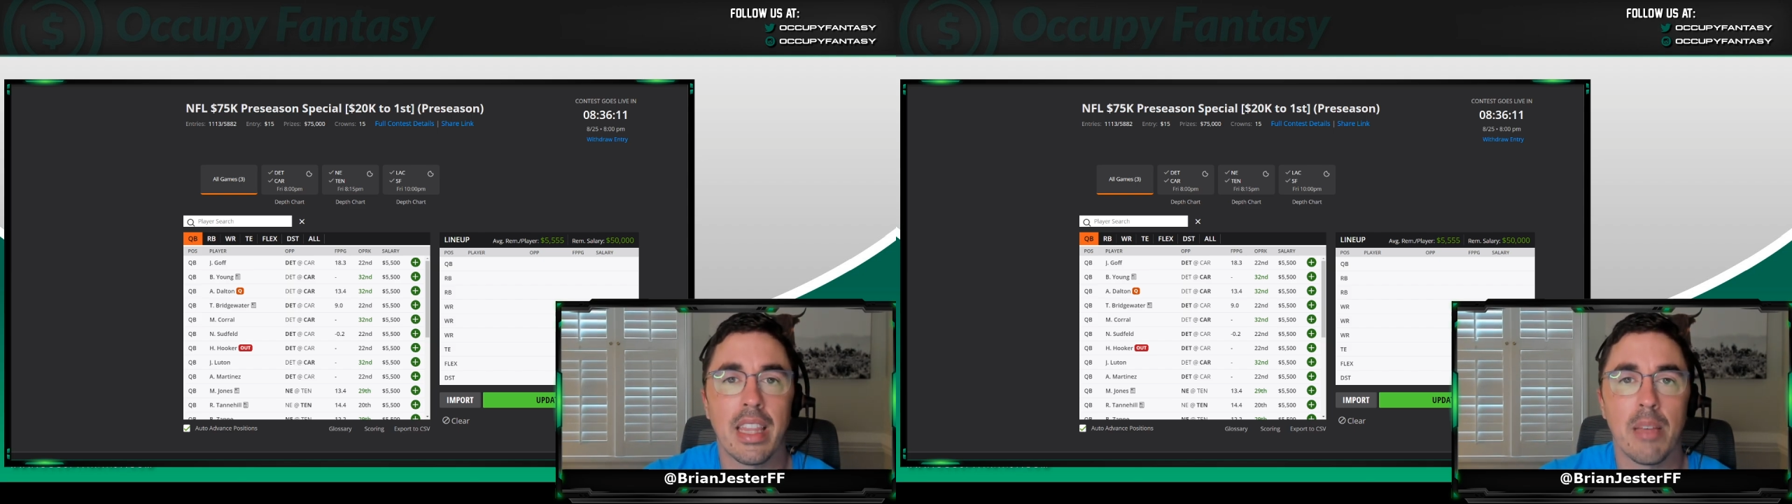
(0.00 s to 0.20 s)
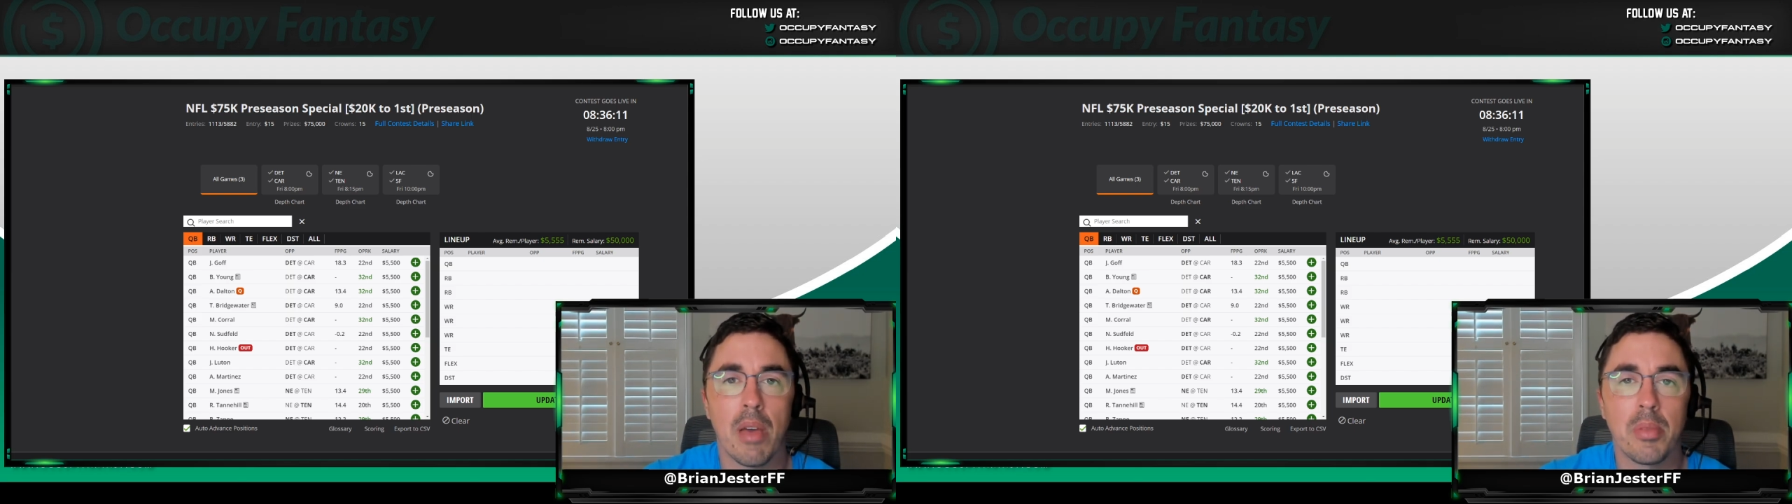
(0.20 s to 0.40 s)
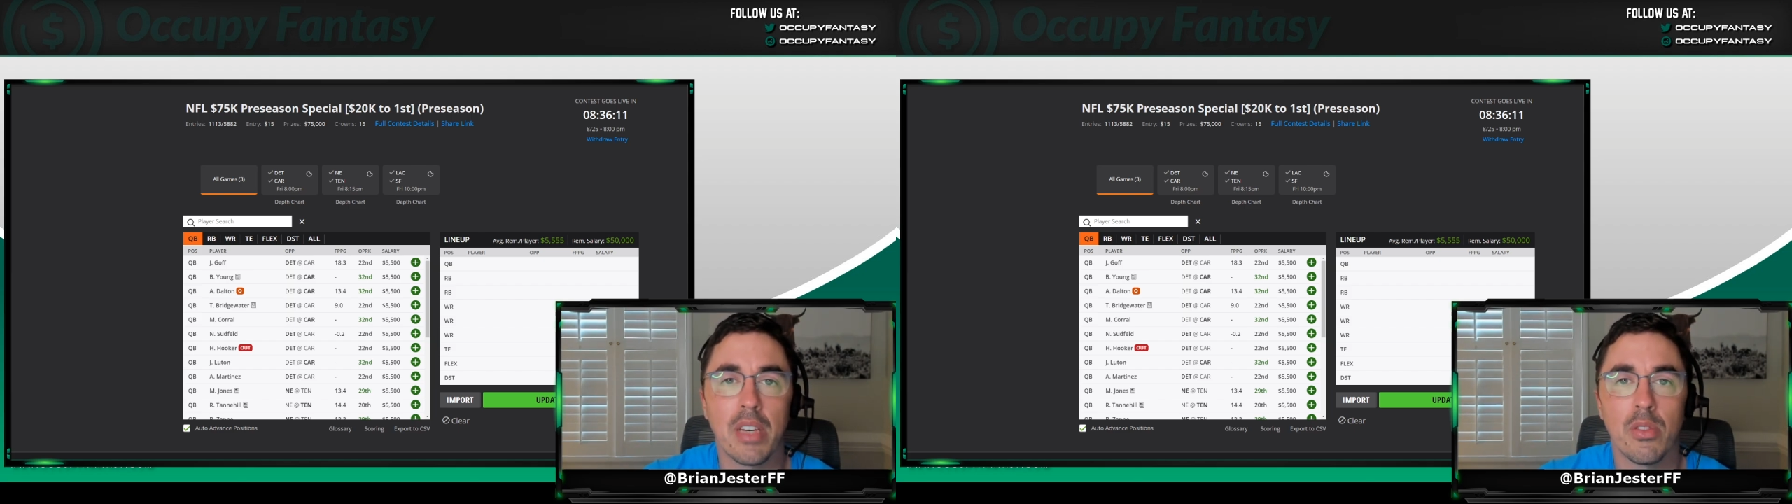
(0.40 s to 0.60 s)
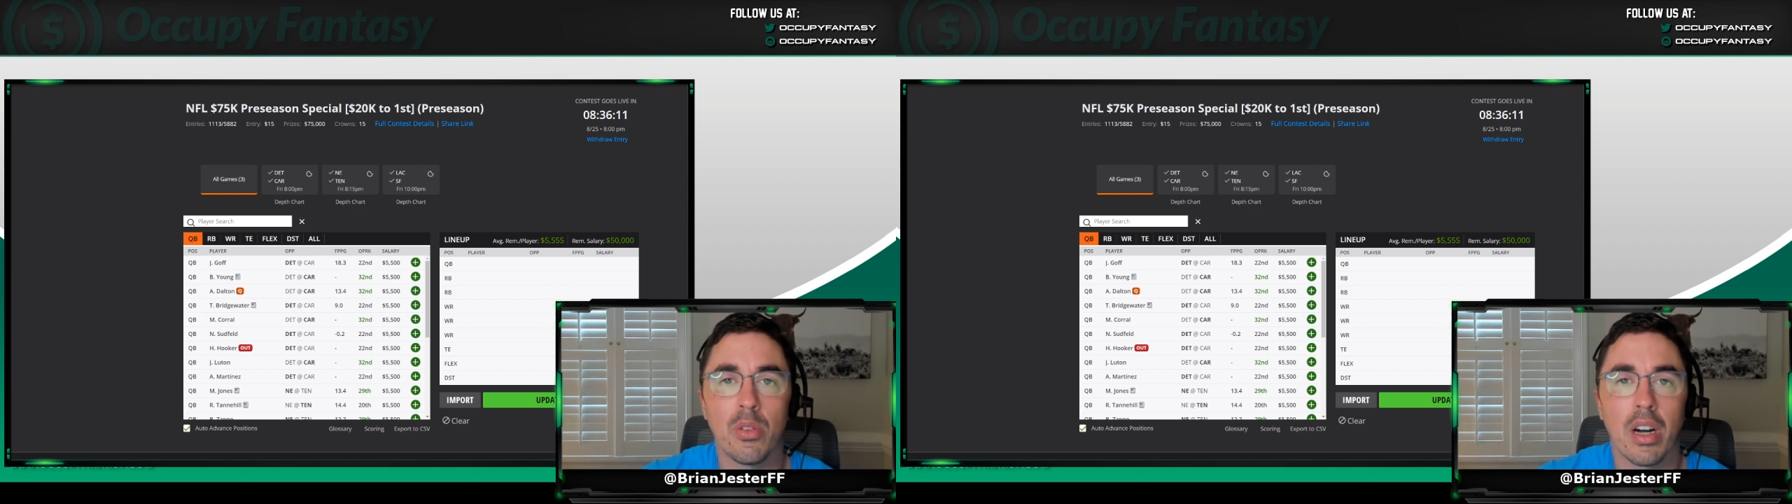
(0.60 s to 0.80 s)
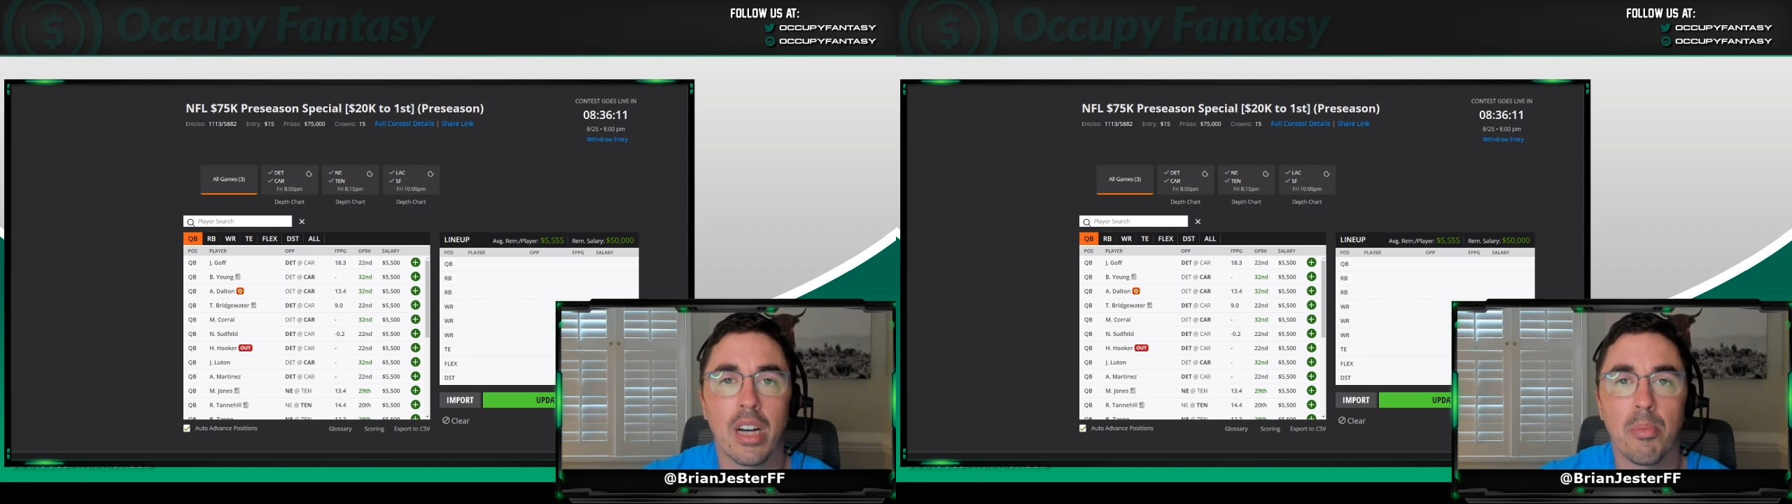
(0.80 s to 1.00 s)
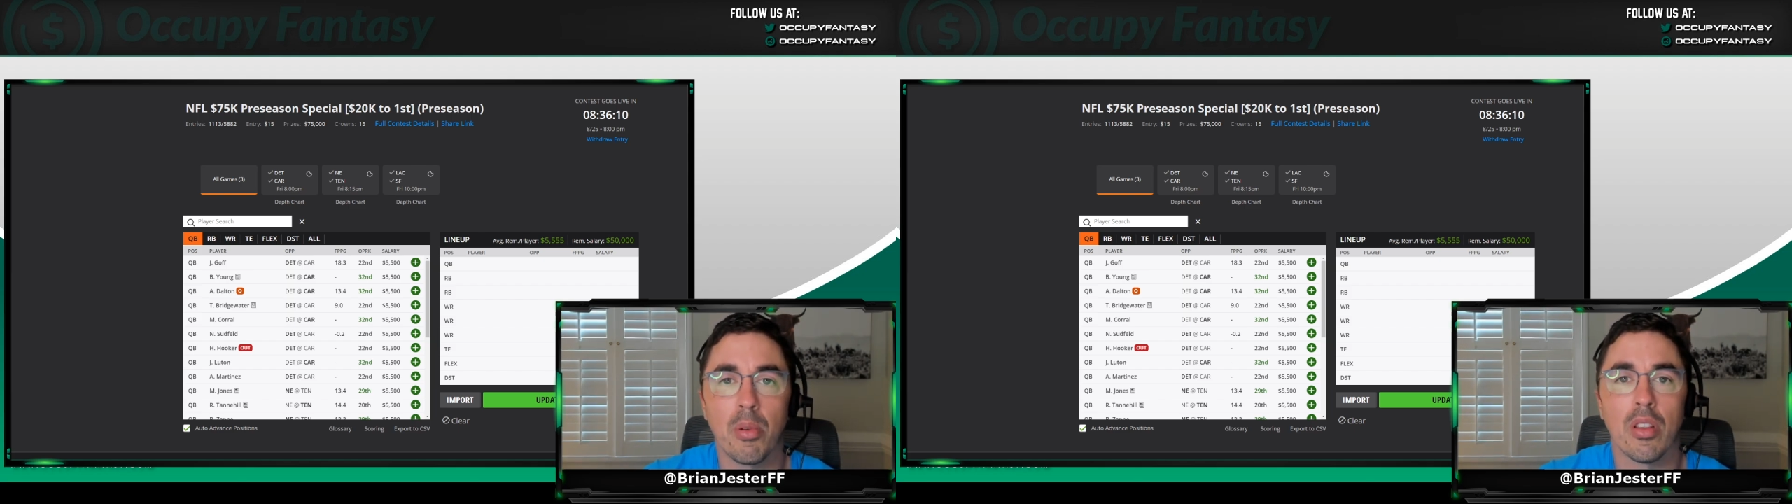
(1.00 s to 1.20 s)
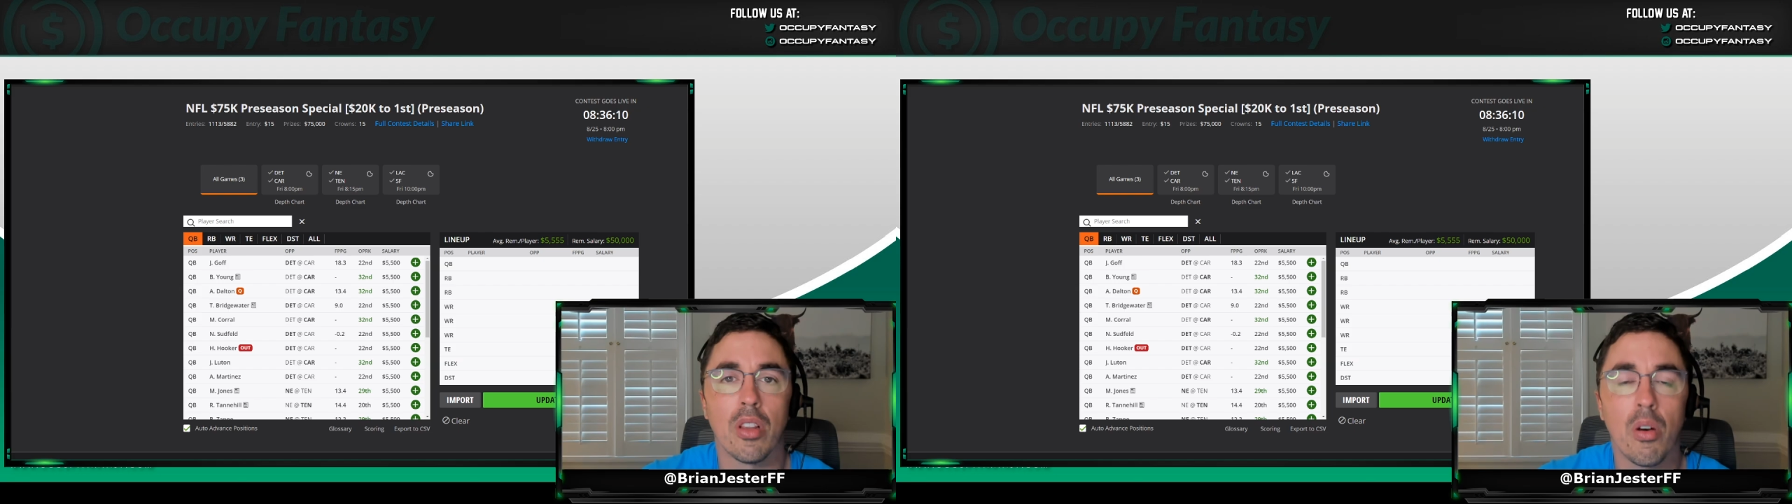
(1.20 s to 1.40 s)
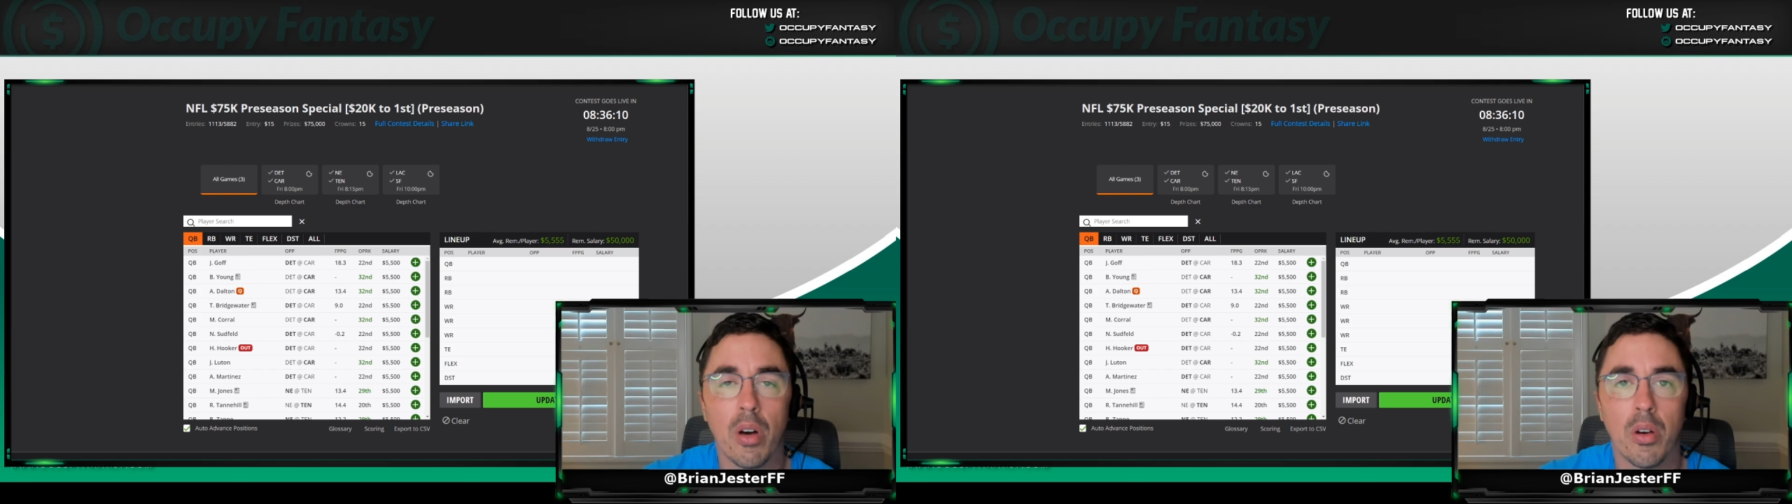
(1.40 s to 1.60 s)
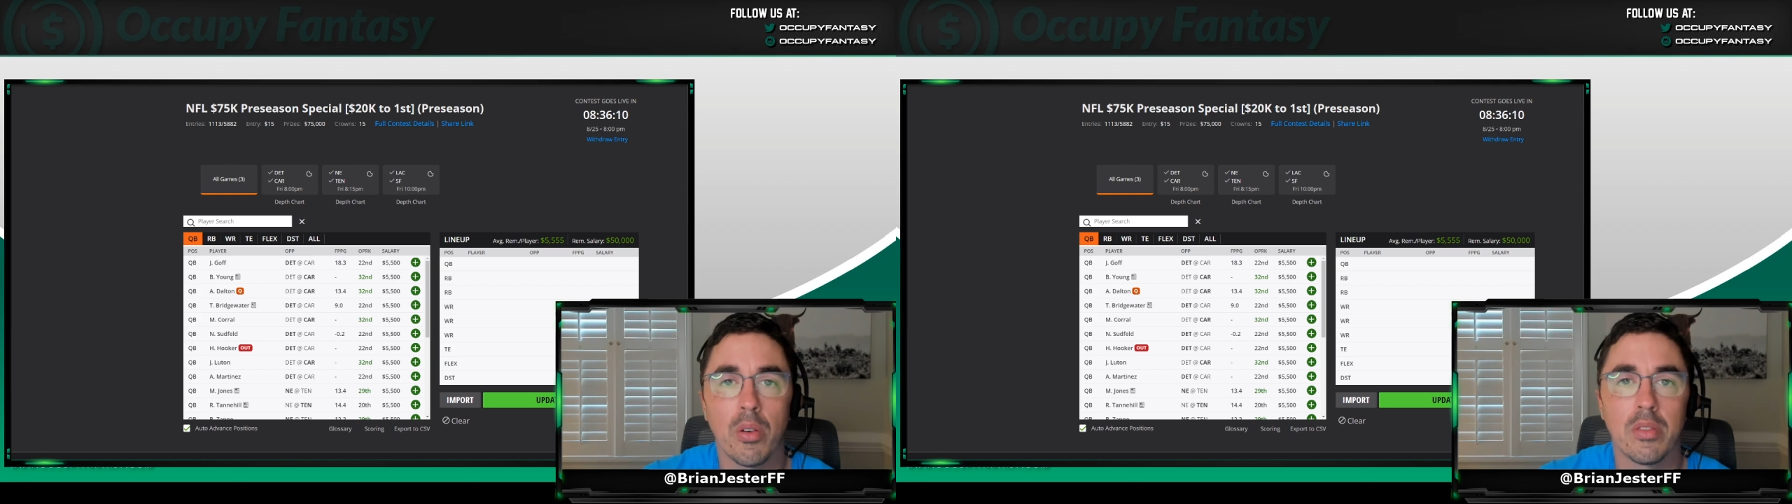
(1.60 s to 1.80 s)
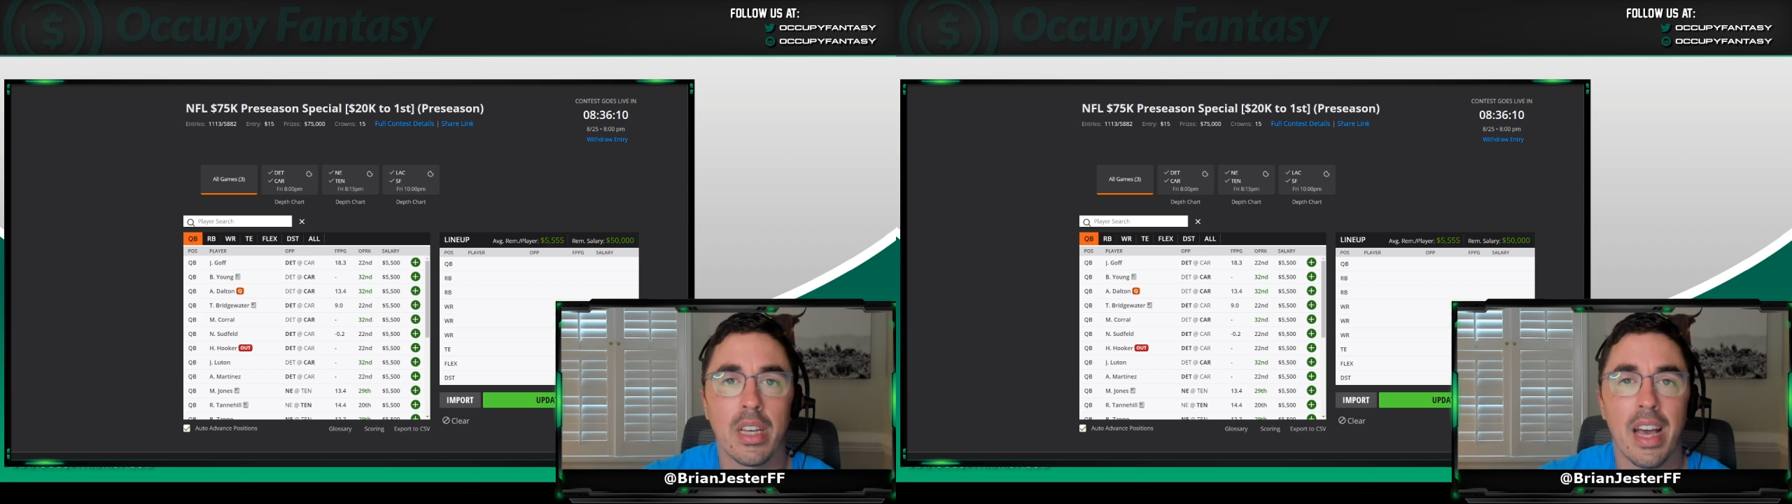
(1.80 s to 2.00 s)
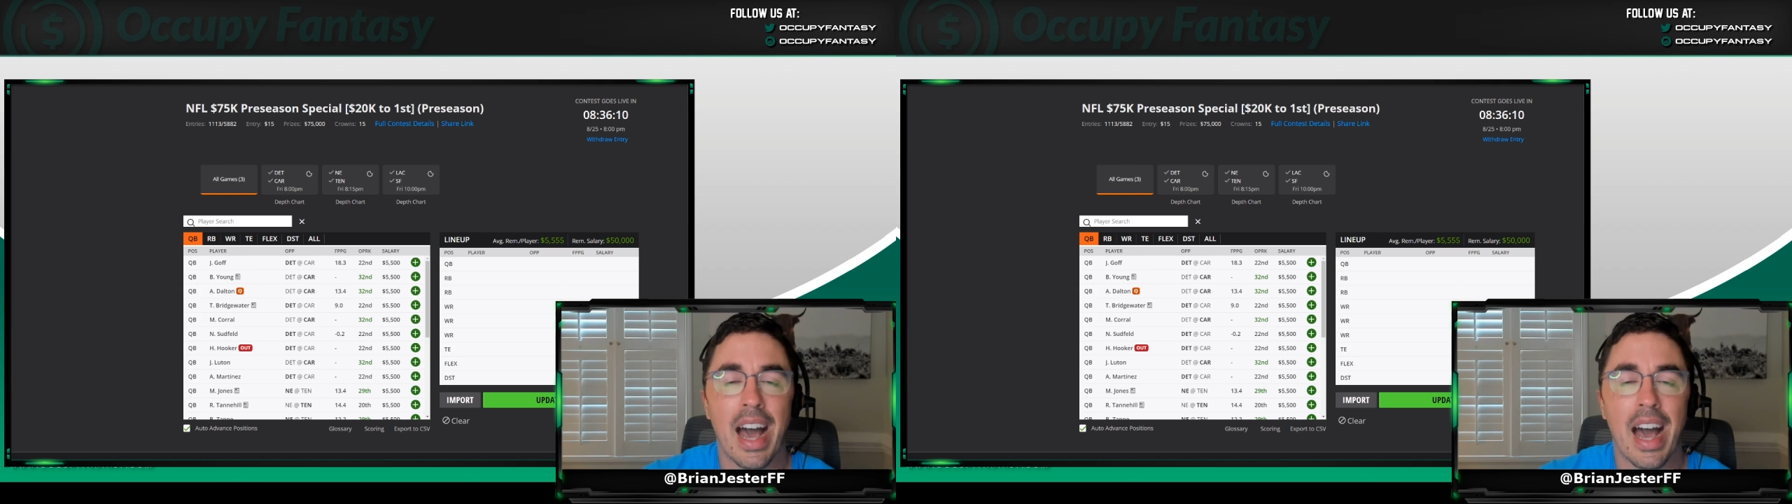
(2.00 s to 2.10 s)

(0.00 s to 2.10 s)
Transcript: and then maybe give you a couple low owned,